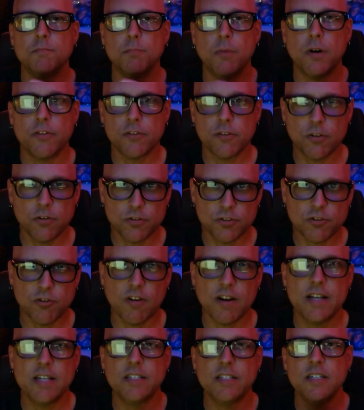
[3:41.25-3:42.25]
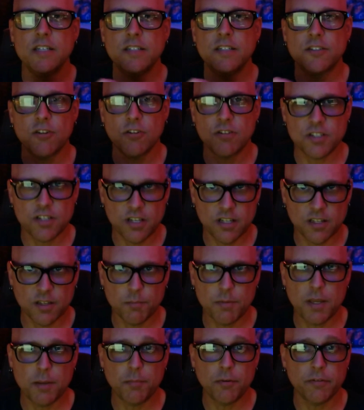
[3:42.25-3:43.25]
mother goes crazy, starts killing
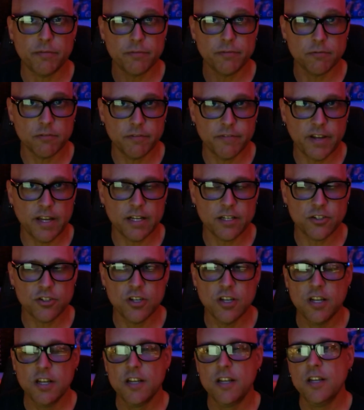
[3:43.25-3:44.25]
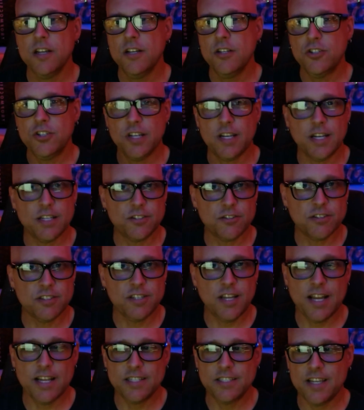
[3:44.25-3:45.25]
people for revenge. She gets her
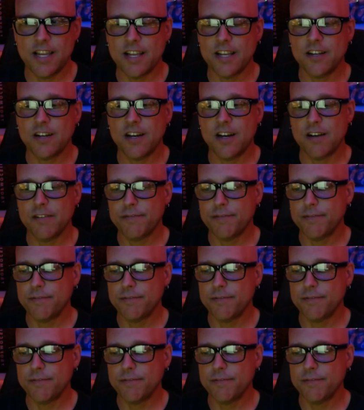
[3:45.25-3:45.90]
head taken off,